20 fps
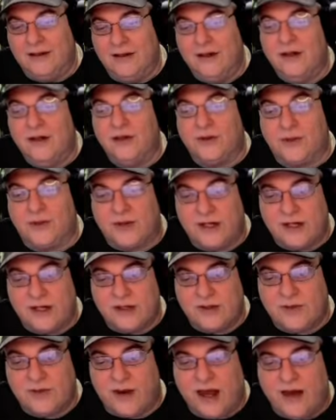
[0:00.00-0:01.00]
three years
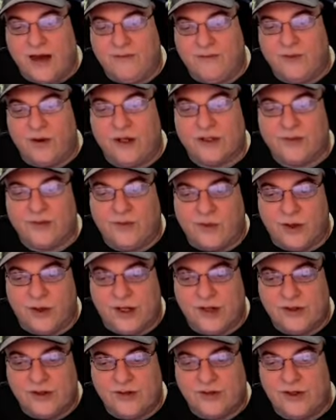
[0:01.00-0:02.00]
for half orcs, four
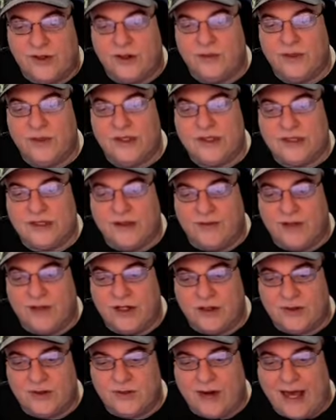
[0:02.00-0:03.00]
years for humans, seven
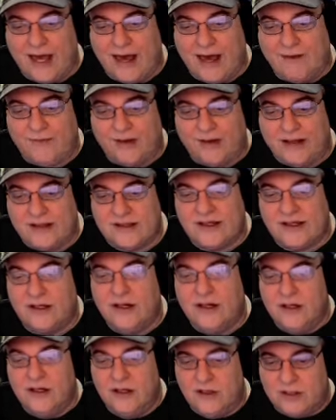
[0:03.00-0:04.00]
years for halflings.
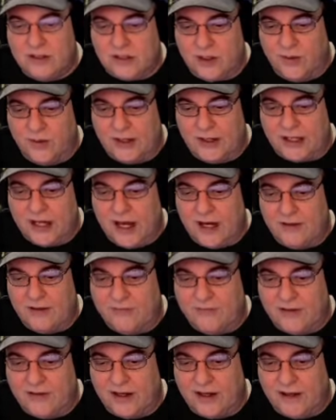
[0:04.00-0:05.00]
So it kind of
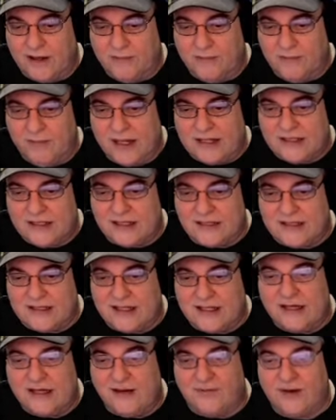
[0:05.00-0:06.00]
uh, makes it
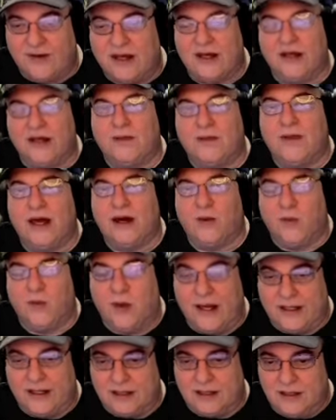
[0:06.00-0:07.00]
significant no matter
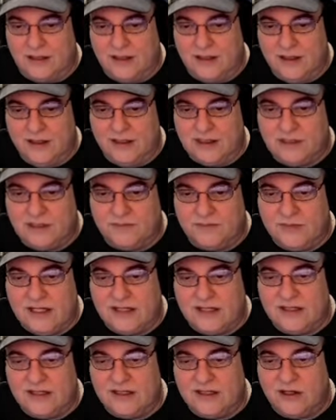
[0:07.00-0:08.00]
what
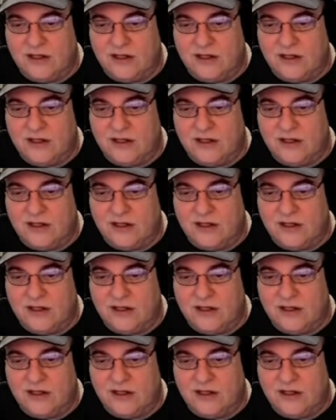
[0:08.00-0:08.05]
species you